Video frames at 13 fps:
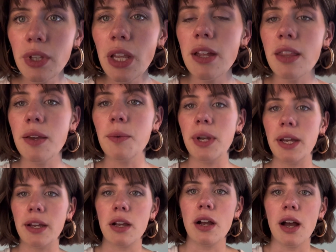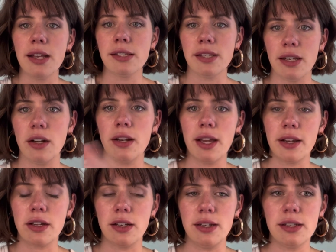when I got centered, I
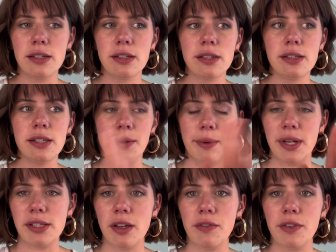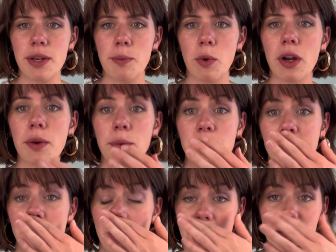couldn't see myself anymore, which
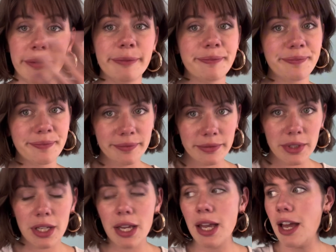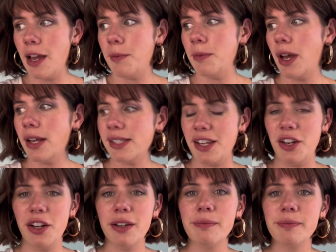is why I'm not
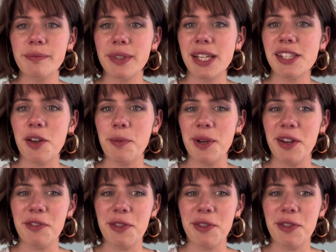centered in so many of